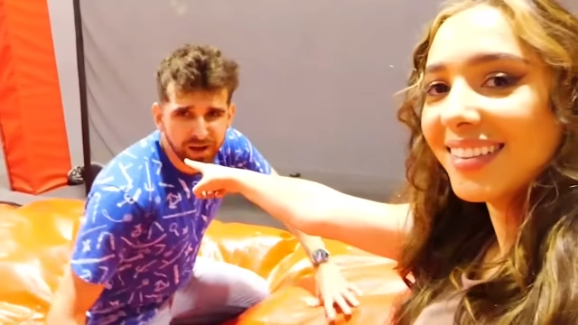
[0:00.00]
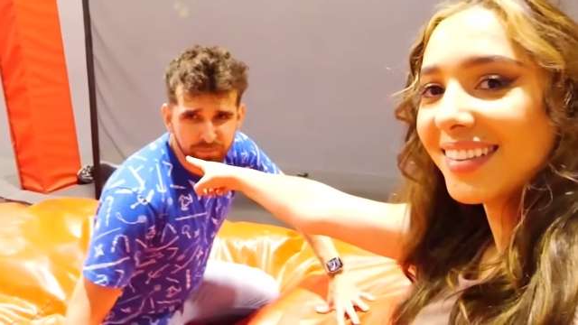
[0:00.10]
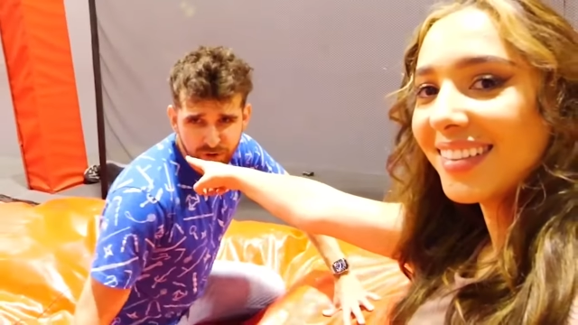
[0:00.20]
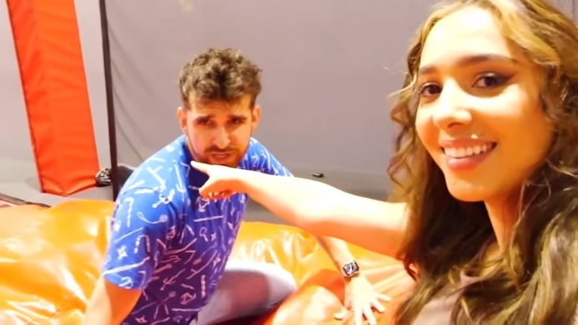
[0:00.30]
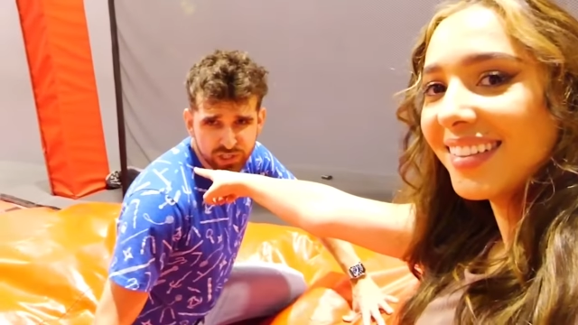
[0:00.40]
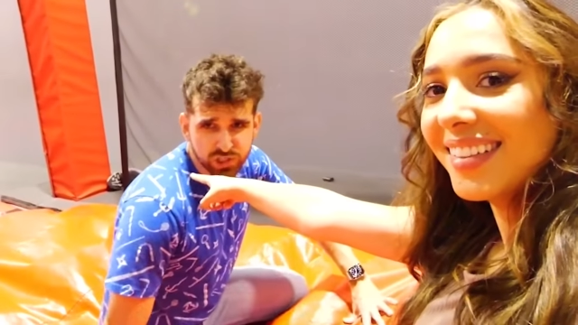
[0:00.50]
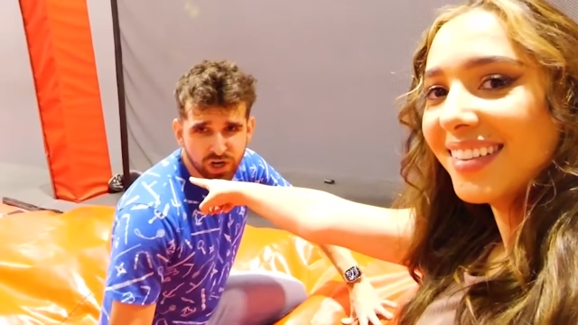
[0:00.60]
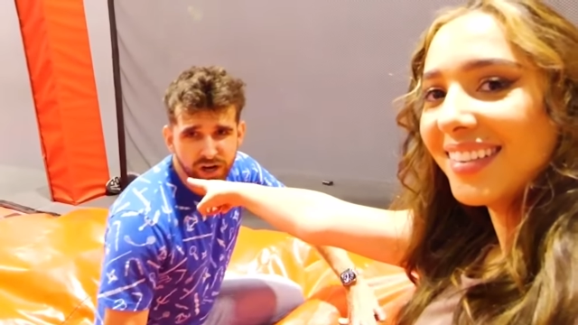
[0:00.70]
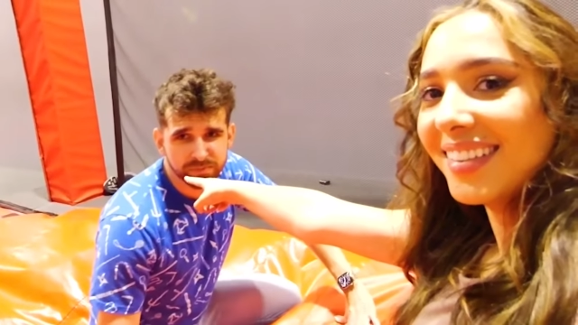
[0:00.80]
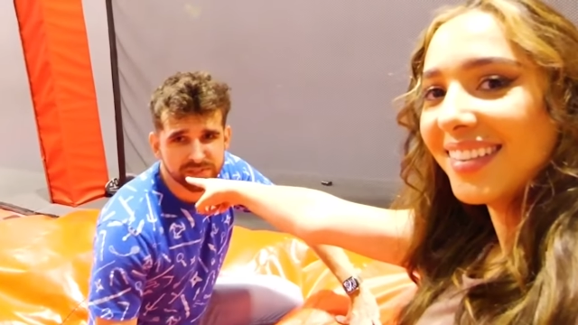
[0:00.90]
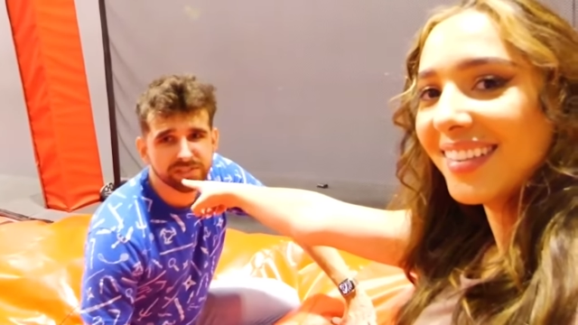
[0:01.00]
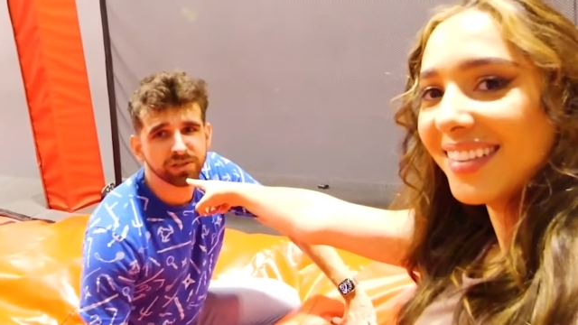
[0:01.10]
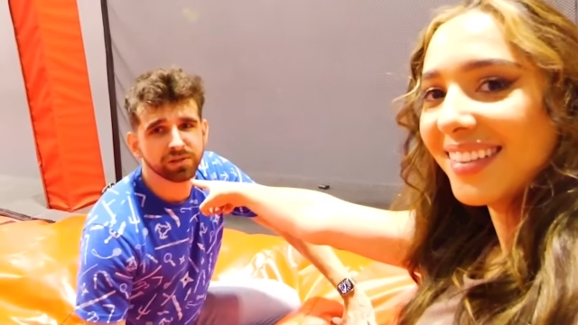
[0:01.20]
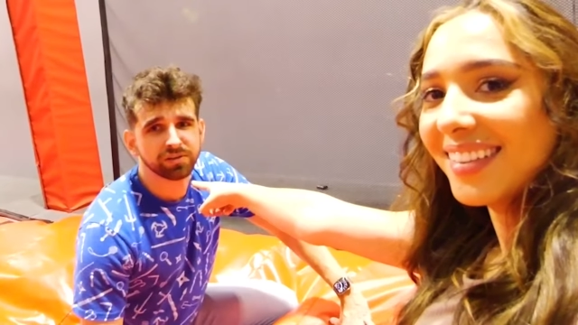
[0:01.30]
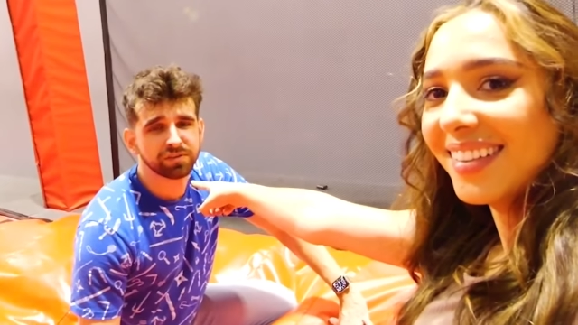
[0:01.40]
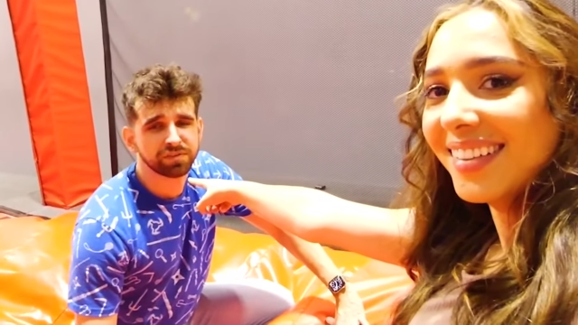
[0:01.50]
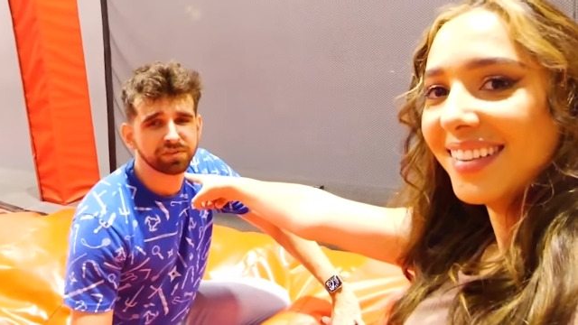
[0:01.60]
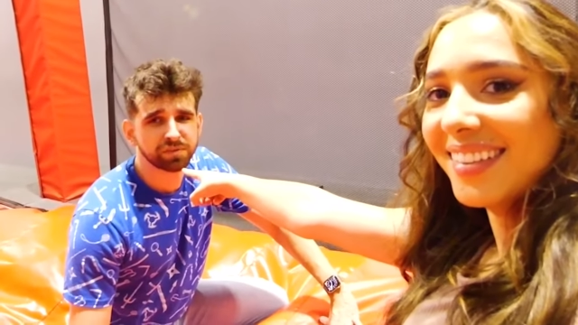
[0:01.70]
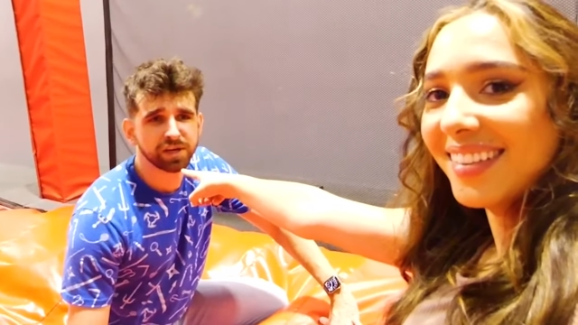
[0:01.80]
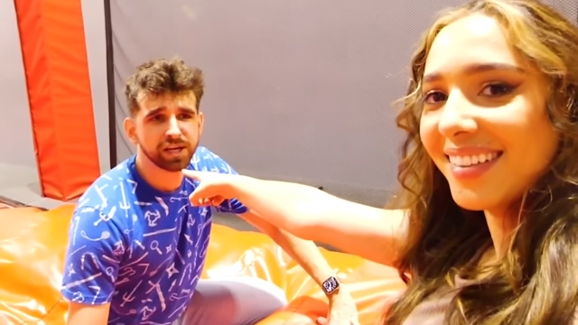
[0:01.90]
Speaker 1: I'm pretty sure I'm still
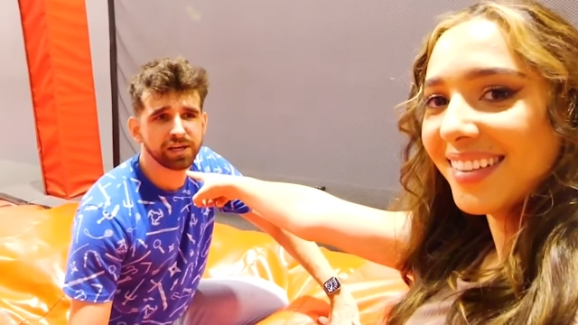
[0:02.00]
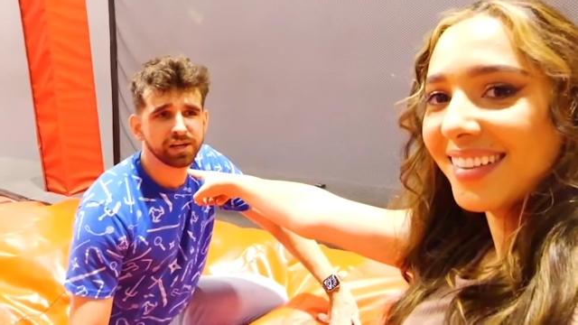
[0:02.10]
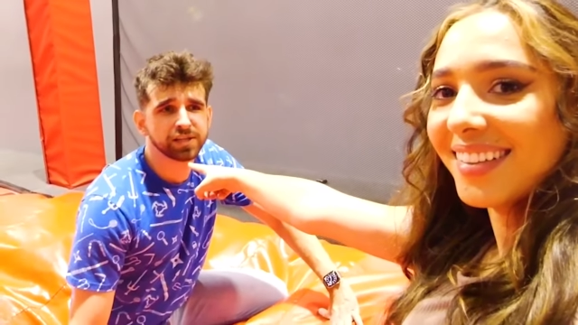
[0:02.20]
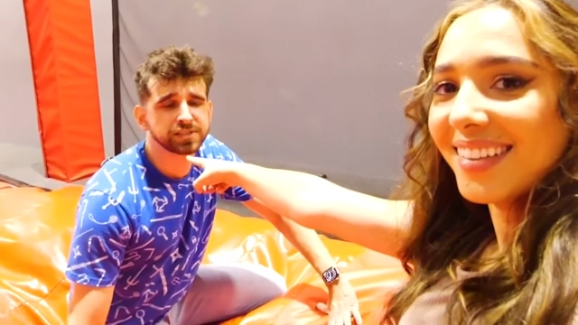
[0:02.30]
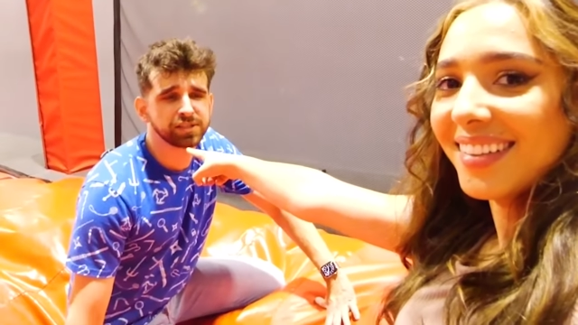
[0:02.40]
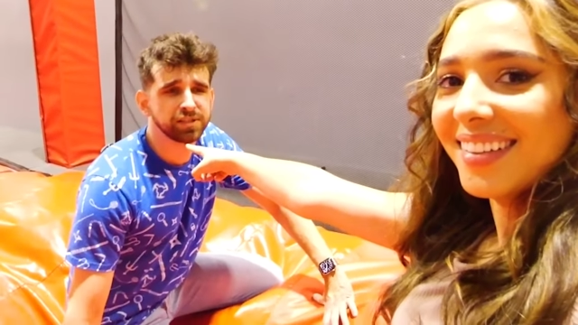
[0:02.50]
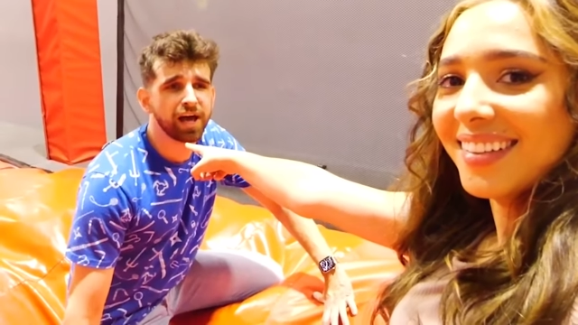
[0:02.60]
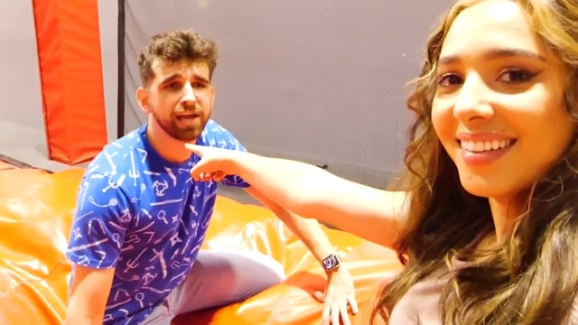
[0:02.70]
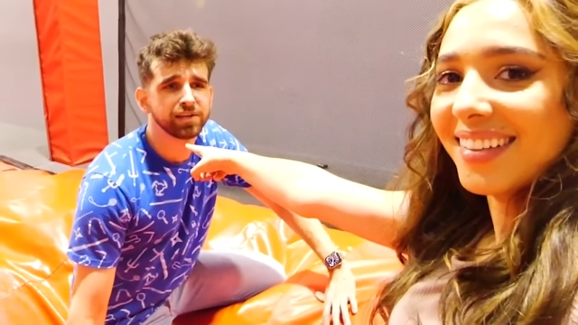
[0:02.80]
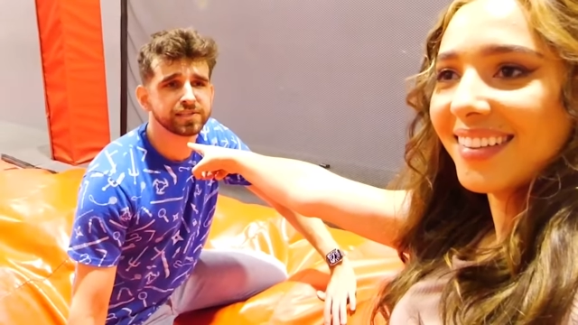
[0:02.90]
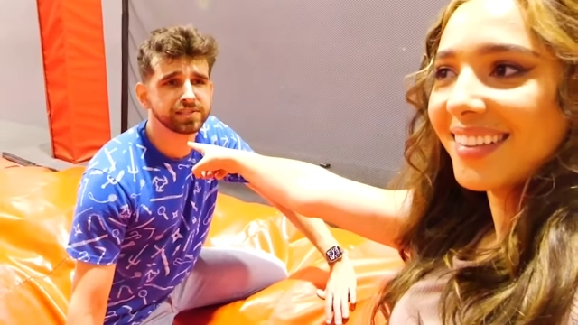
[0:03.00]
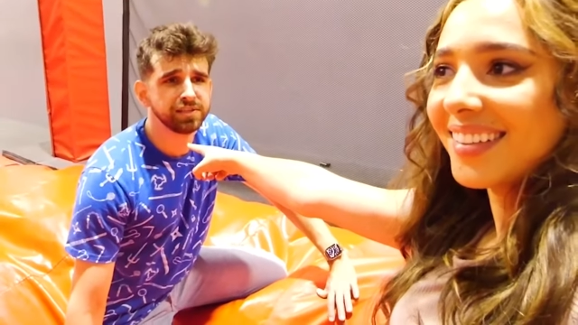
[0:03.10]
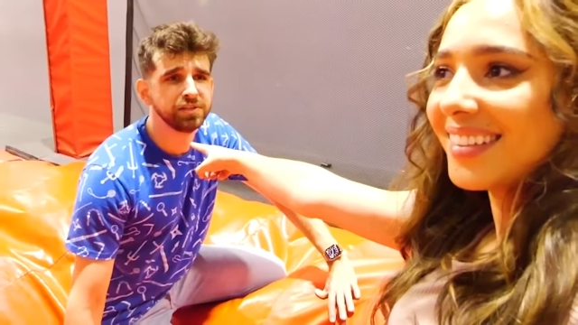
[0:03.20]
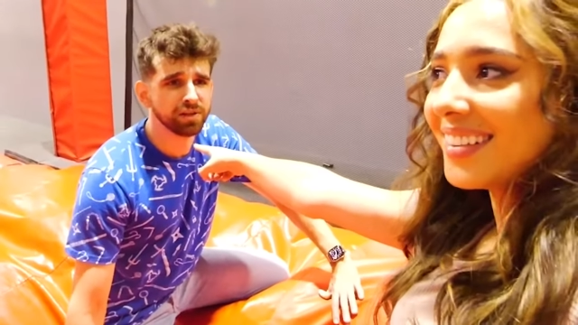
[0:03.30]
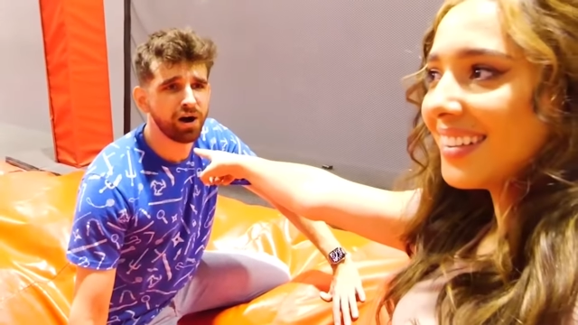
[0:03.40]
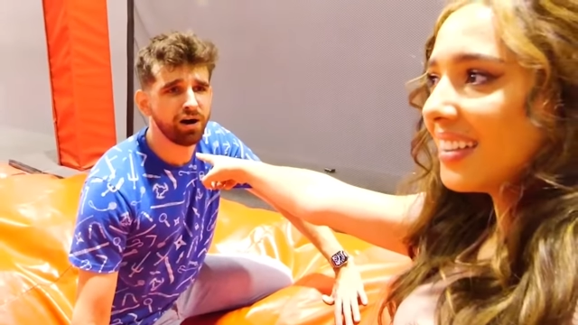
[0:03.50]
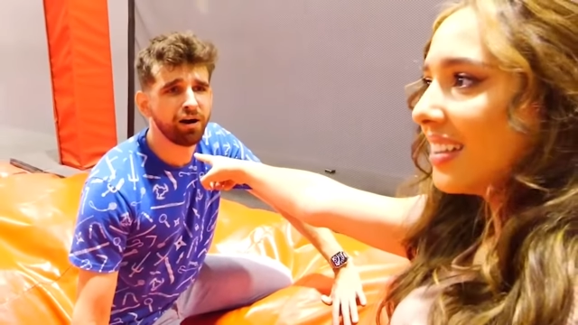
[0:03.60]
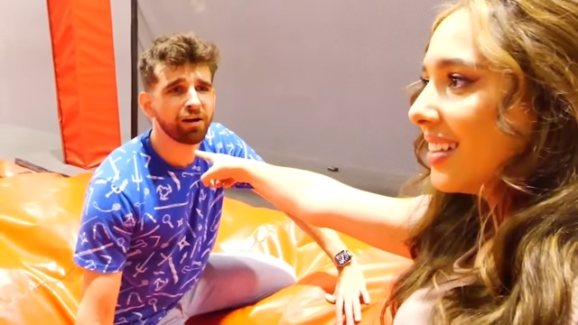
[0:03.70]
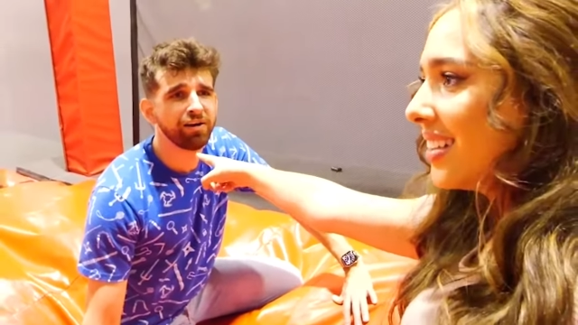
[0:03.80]
afraid as the night is long.